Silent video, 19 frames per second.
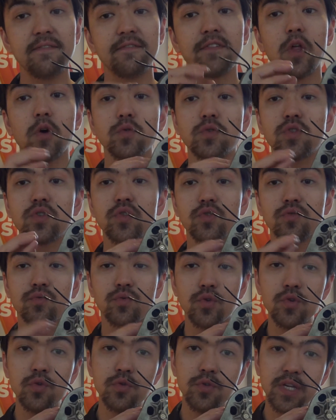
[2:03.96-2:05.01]
flows
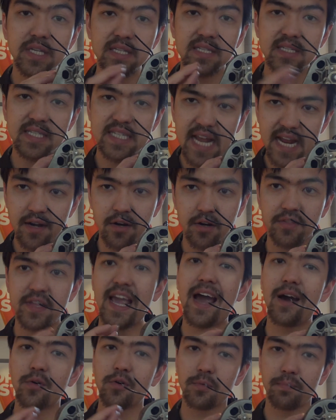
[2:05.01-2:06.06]
through the stator, the
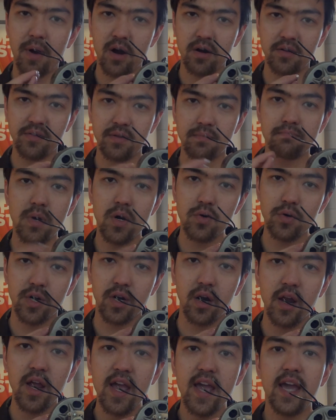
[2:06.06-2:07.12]
outer part of the
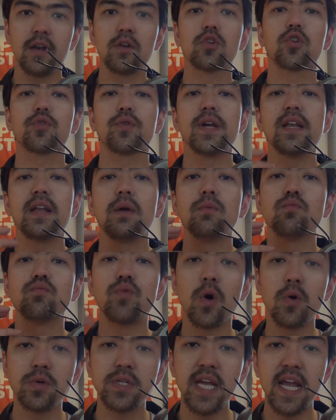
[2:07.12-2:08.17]
motor, it'll create a
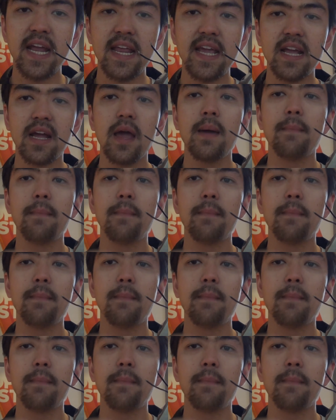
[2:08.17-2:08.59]
rotating